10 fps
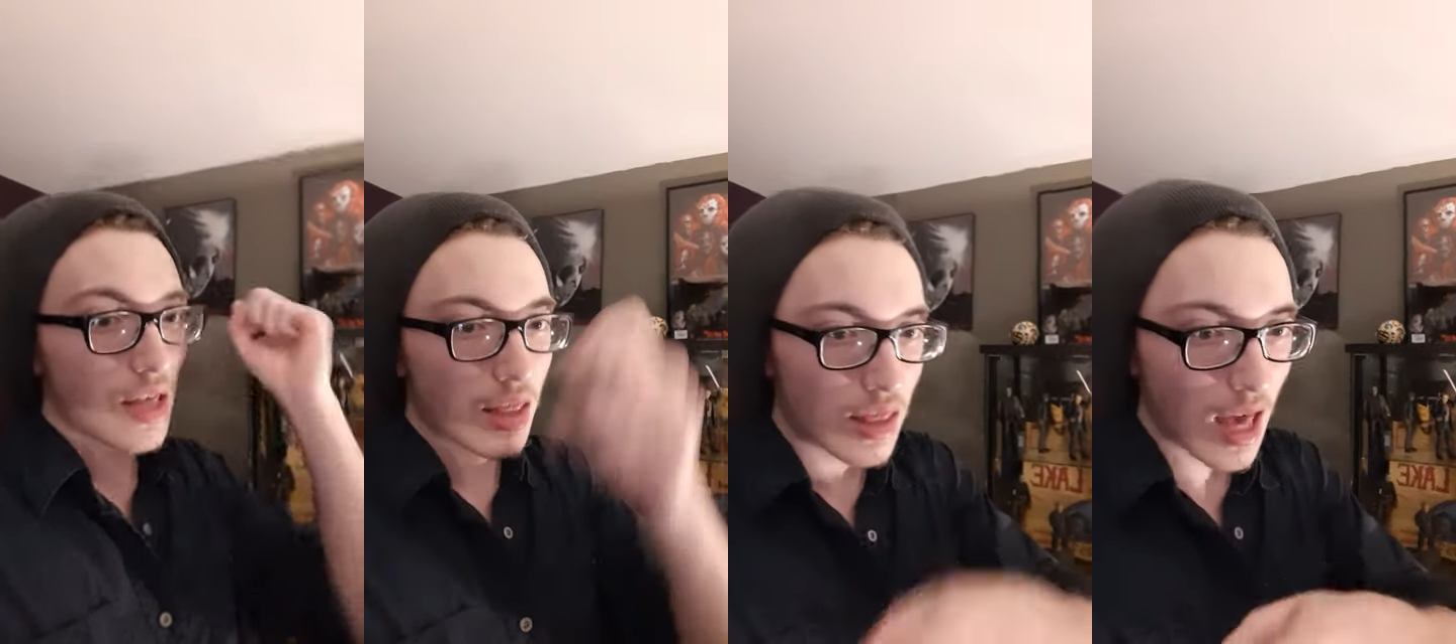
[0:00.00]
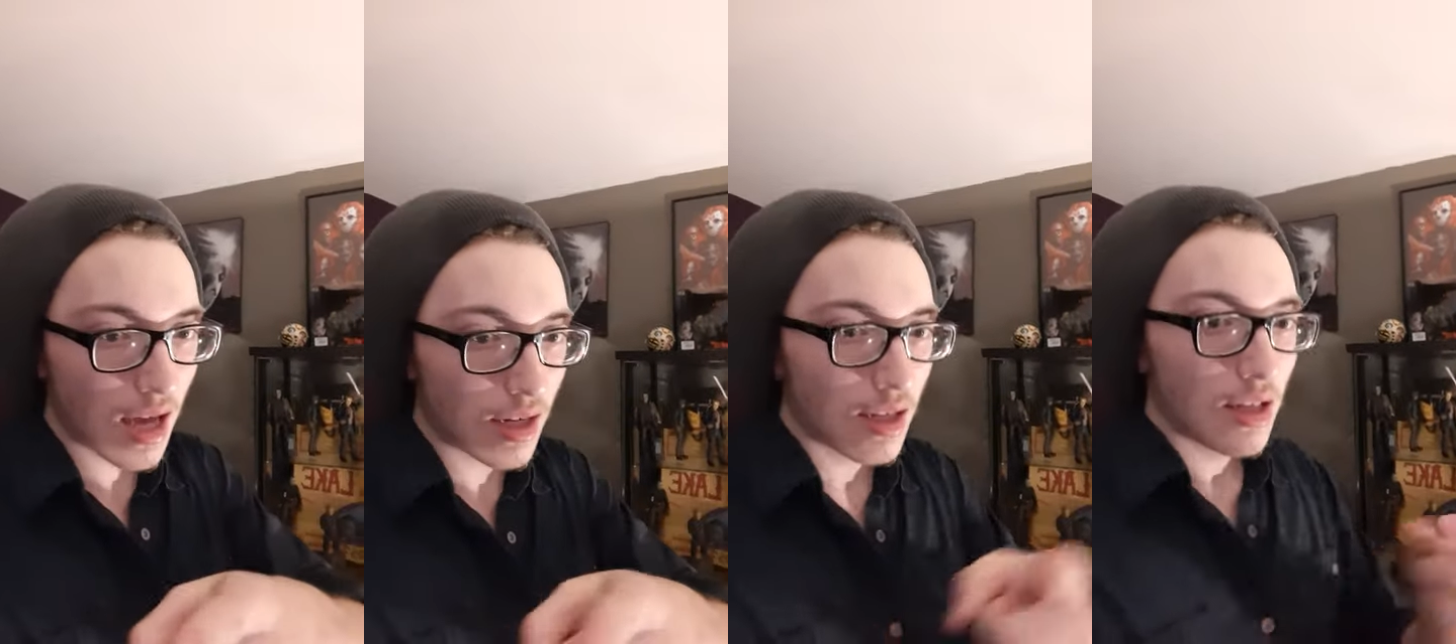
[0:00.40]

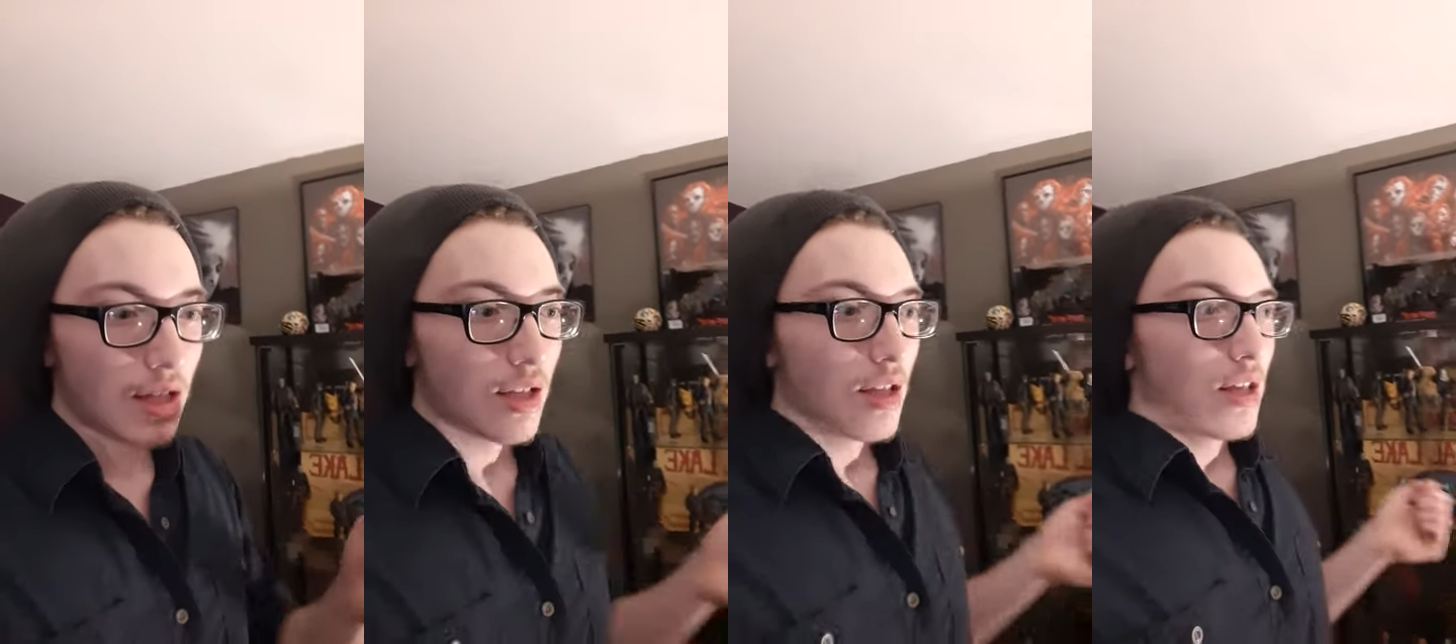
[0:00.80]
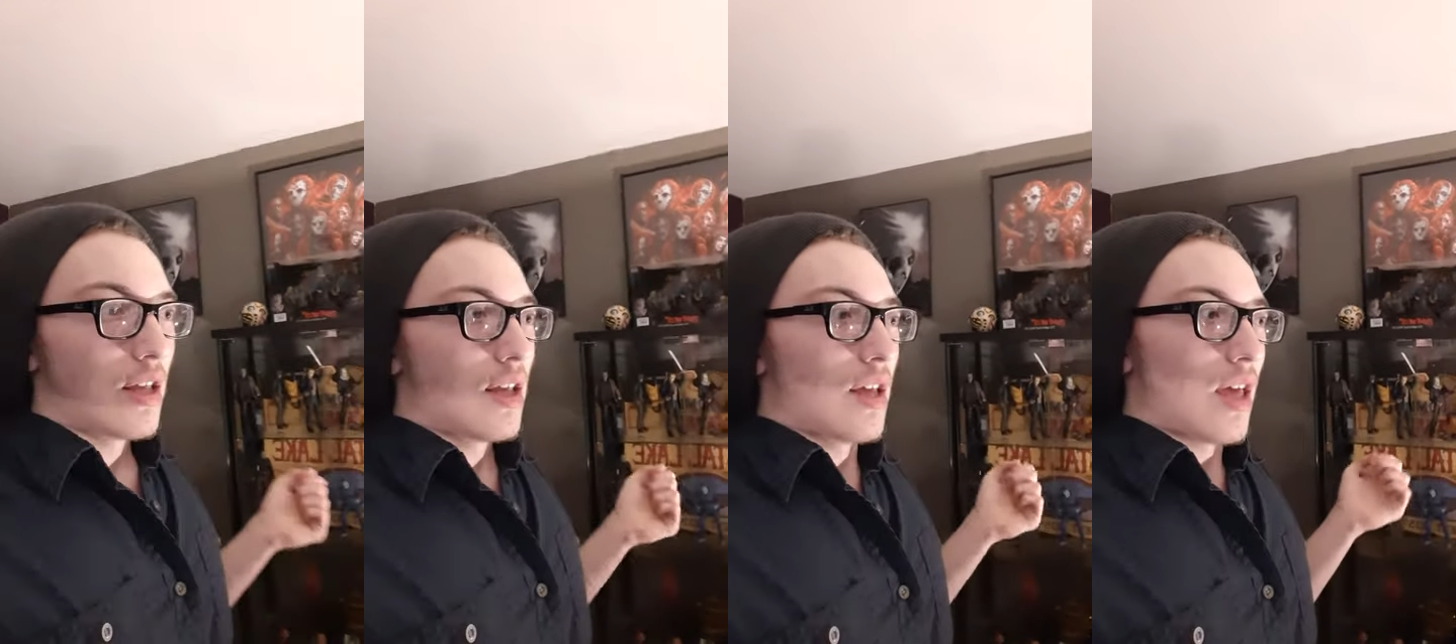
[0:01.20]
that.
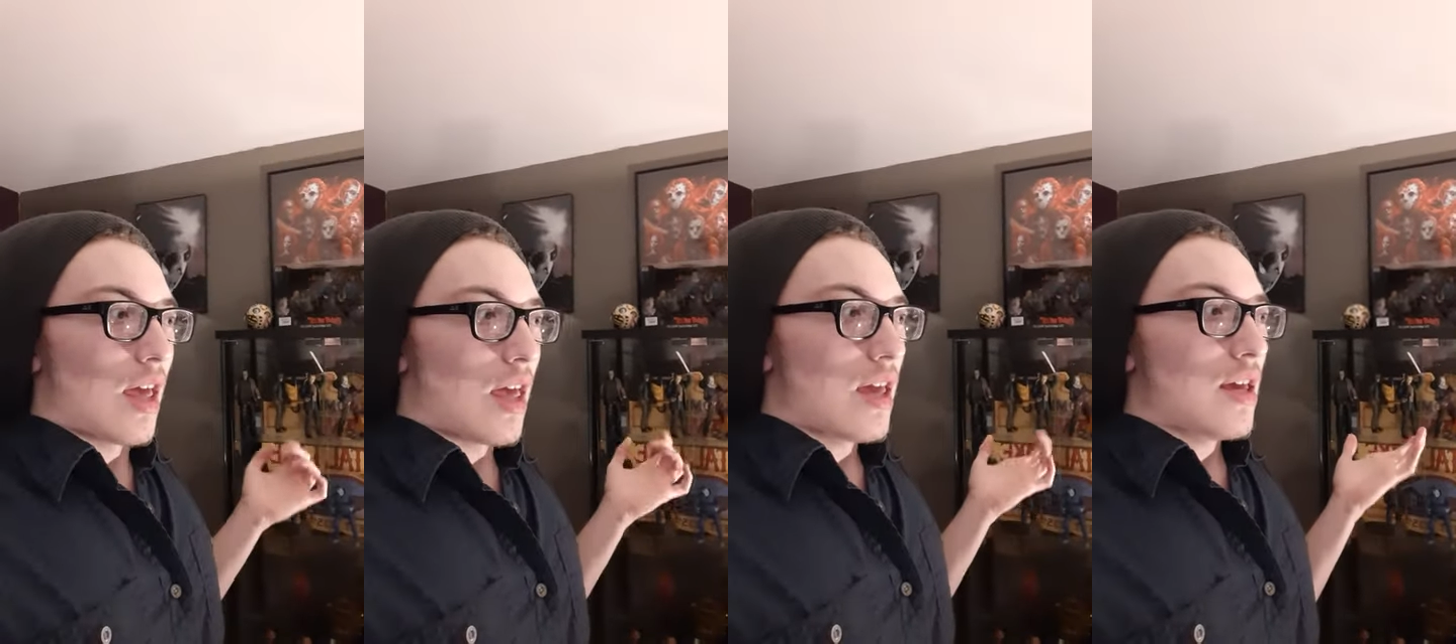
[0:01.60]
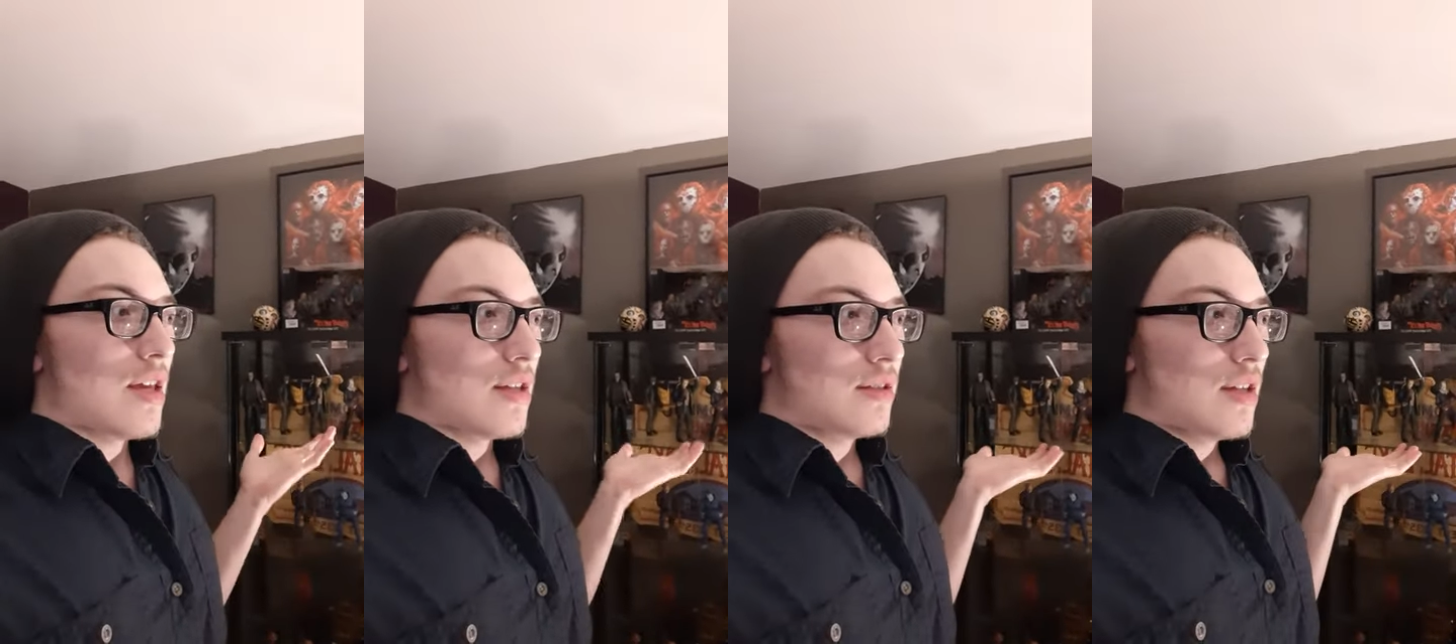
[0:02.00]

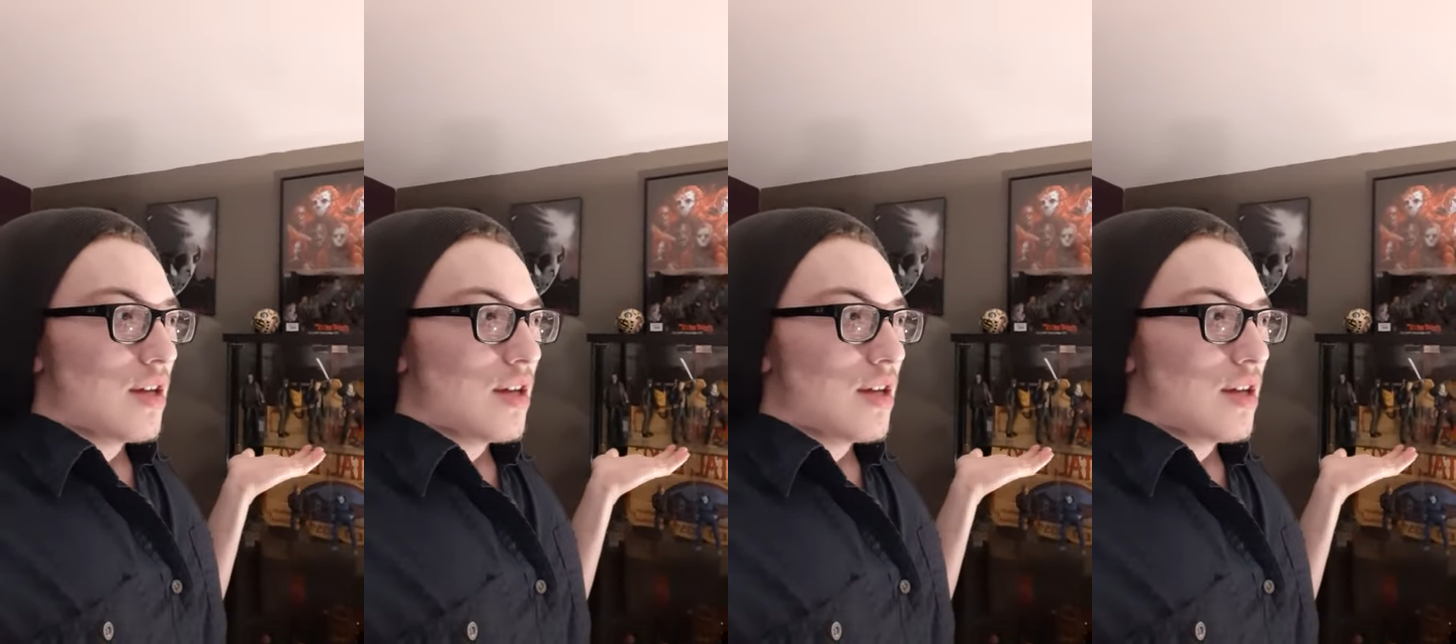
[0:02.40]
And,